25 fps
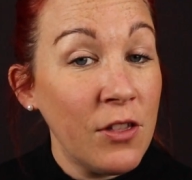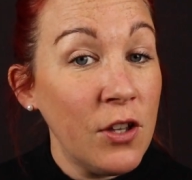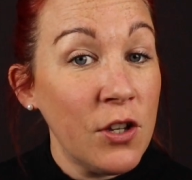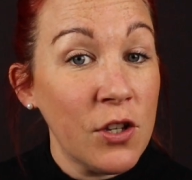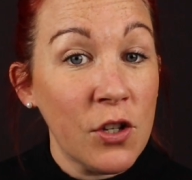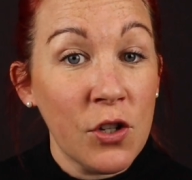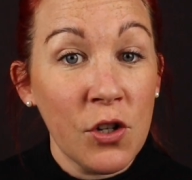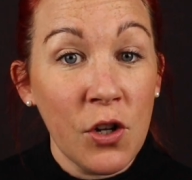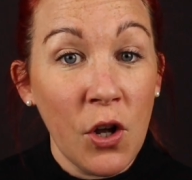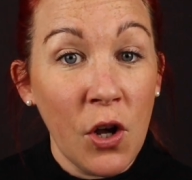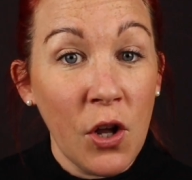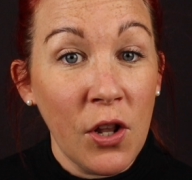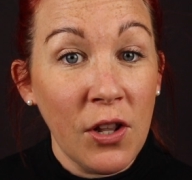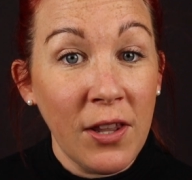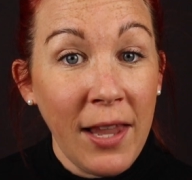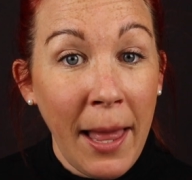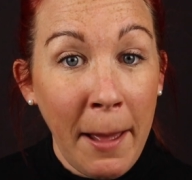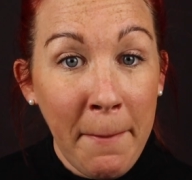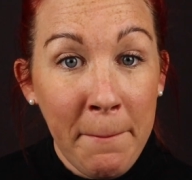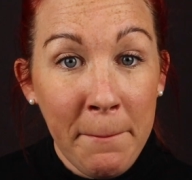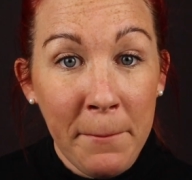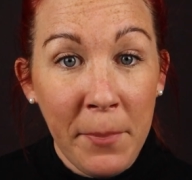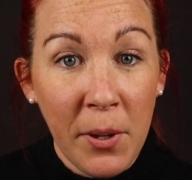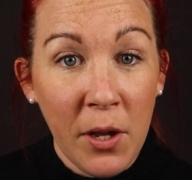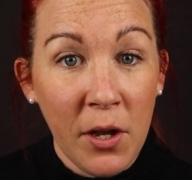There's no
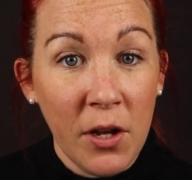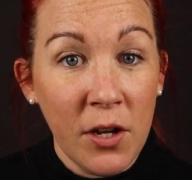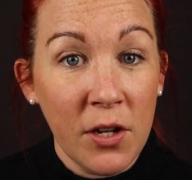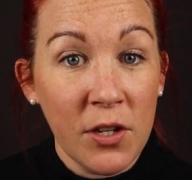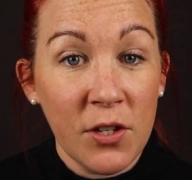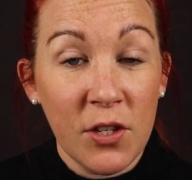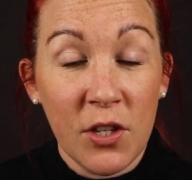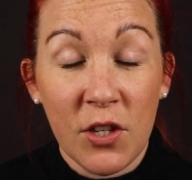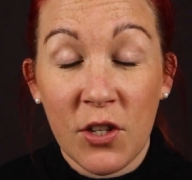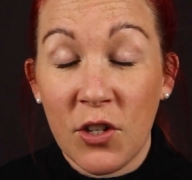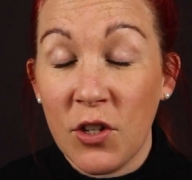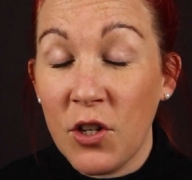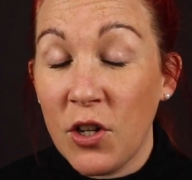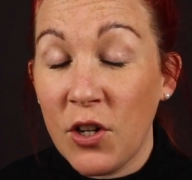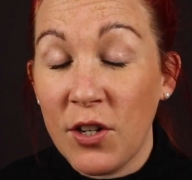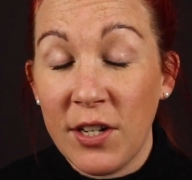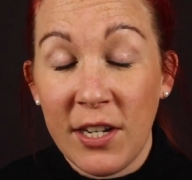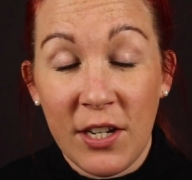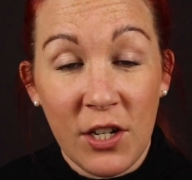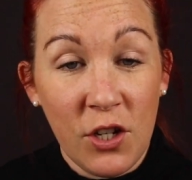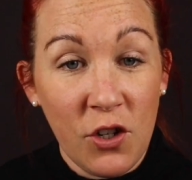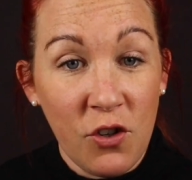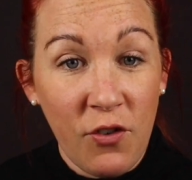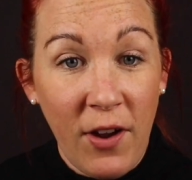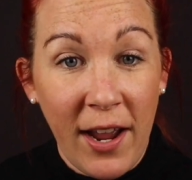lamppost, there's no
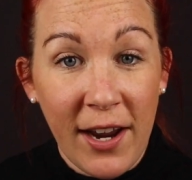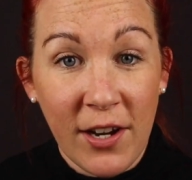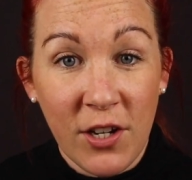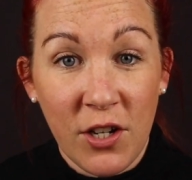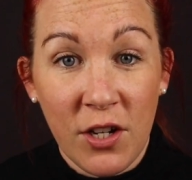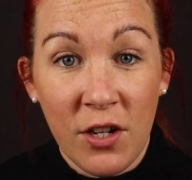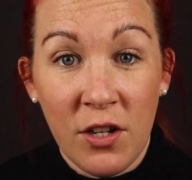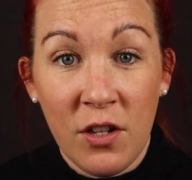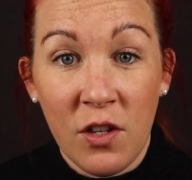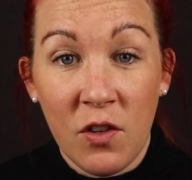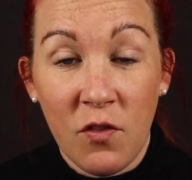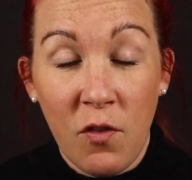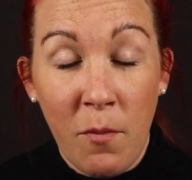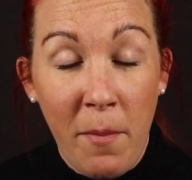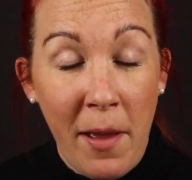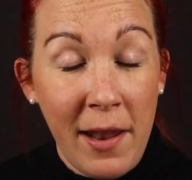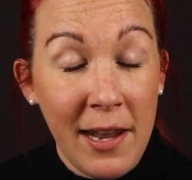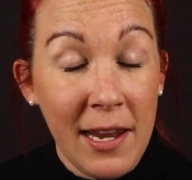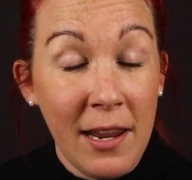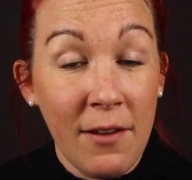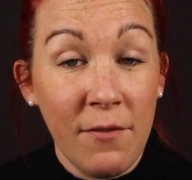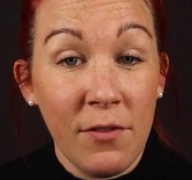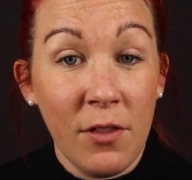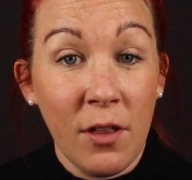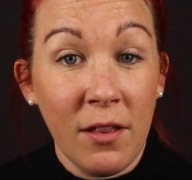distractions from
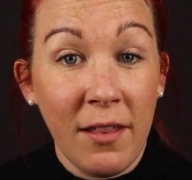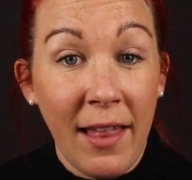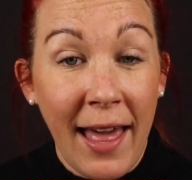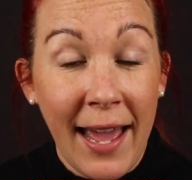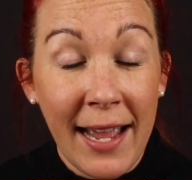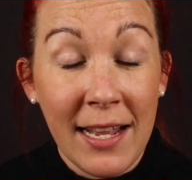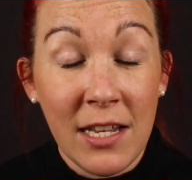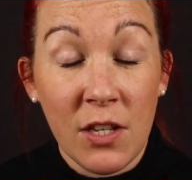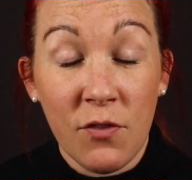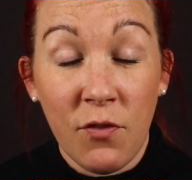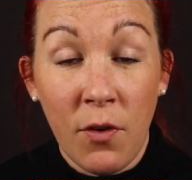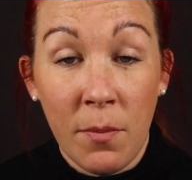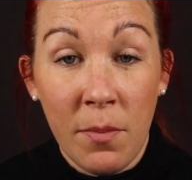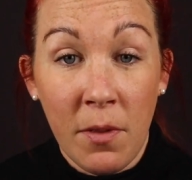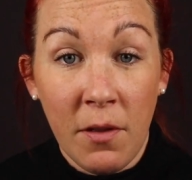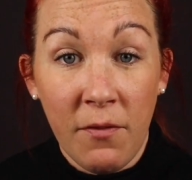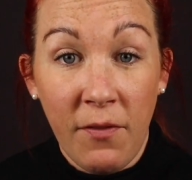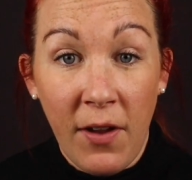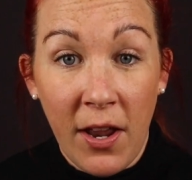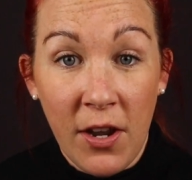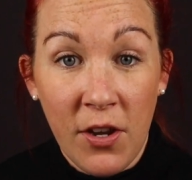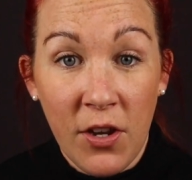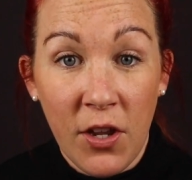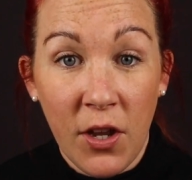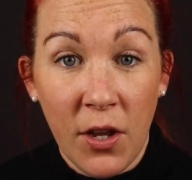any of the lights from the
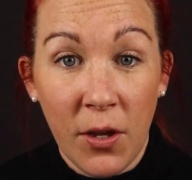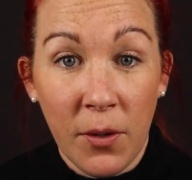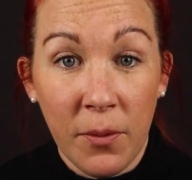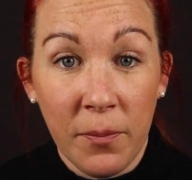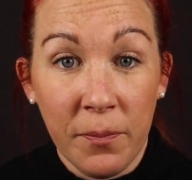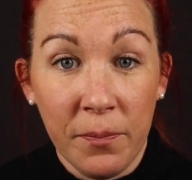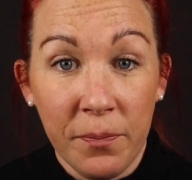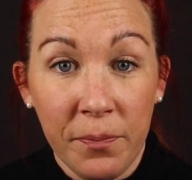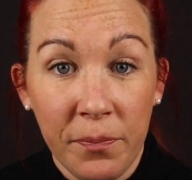venue.